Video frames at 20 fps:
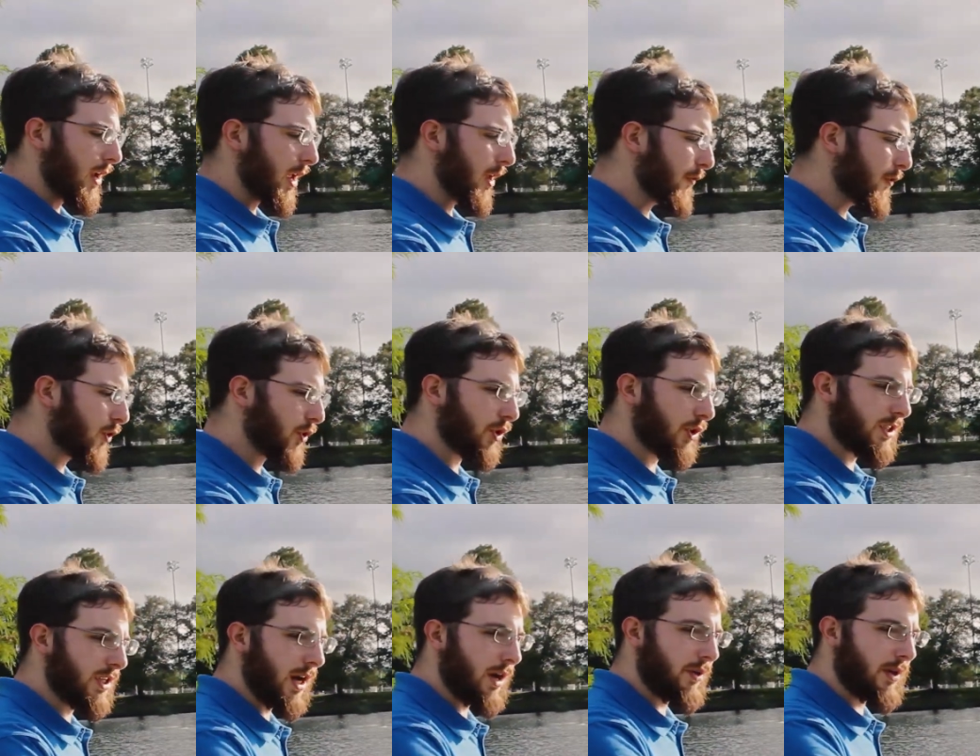If you
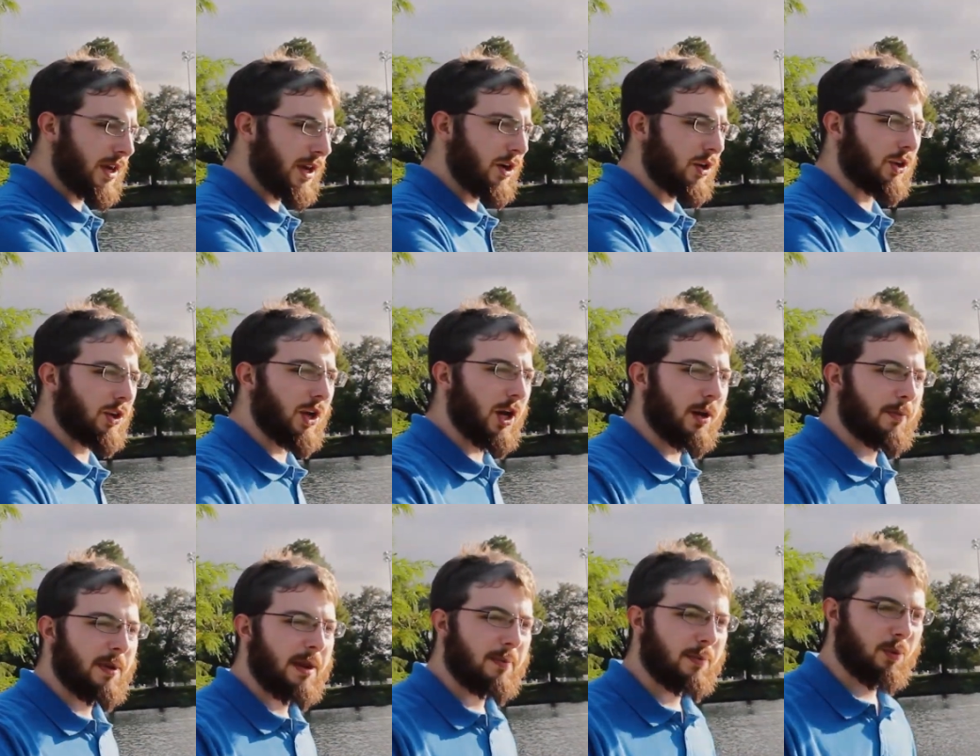look down here, a
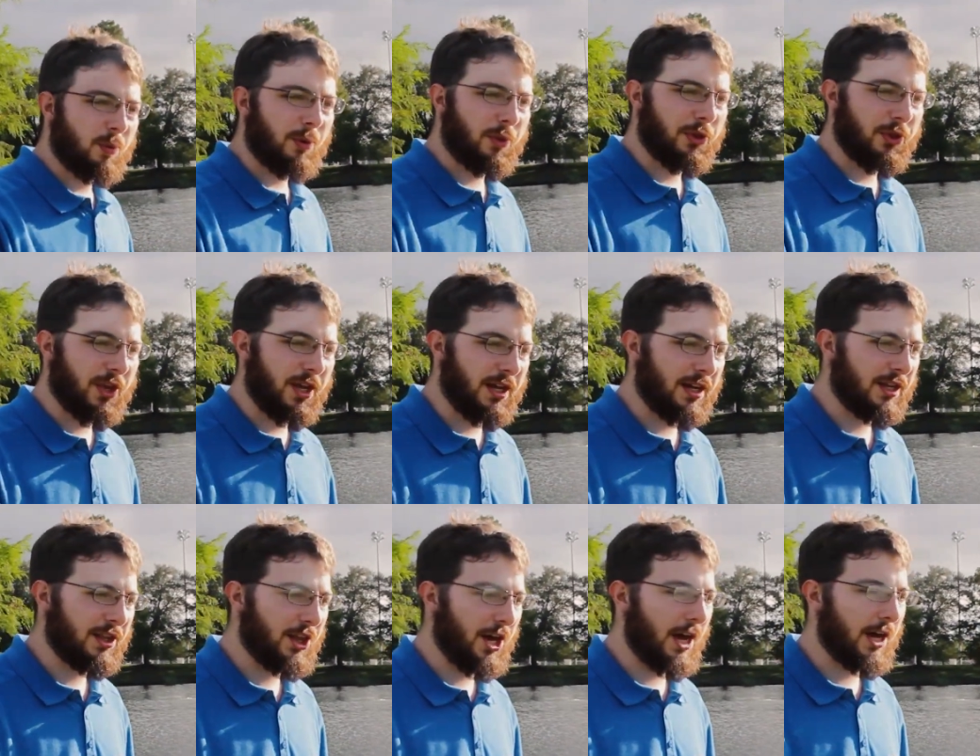lot of people will
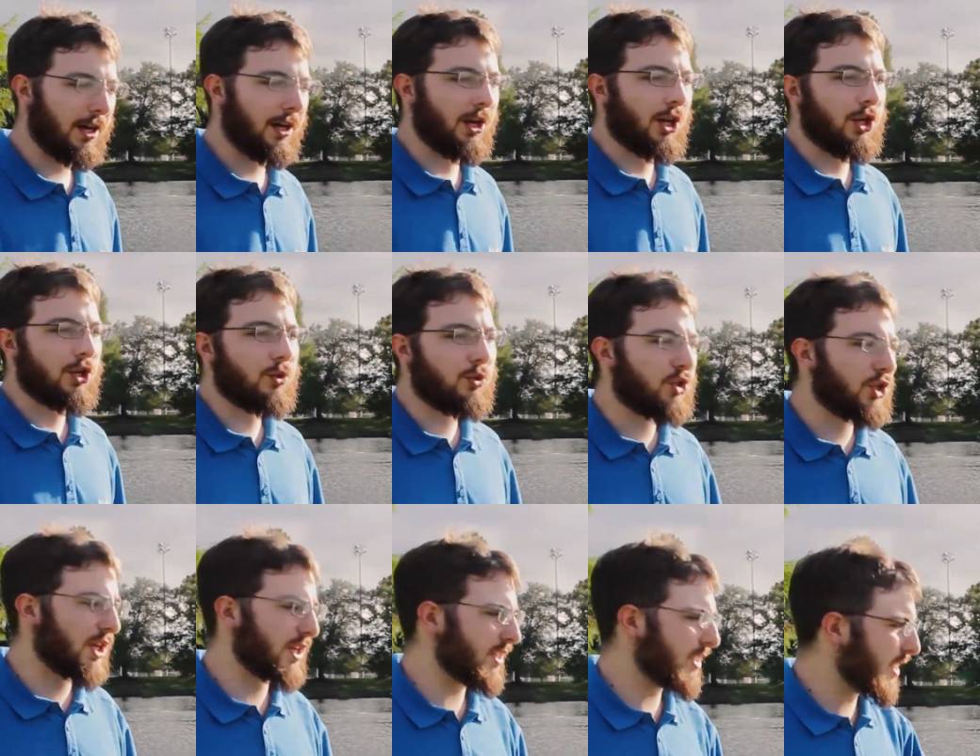think that you
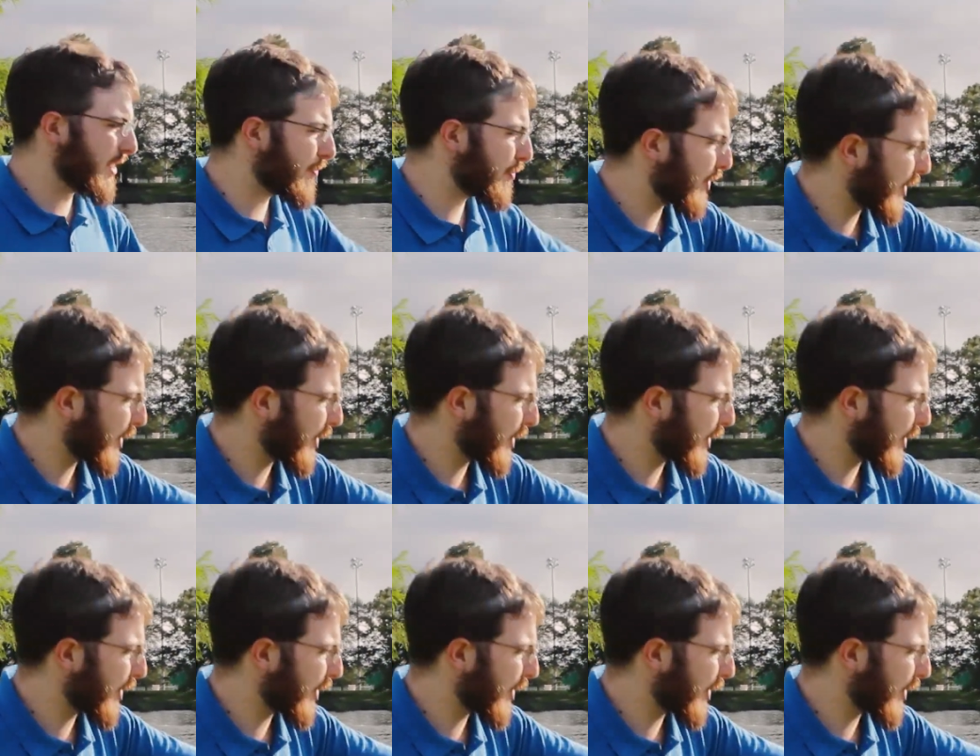just need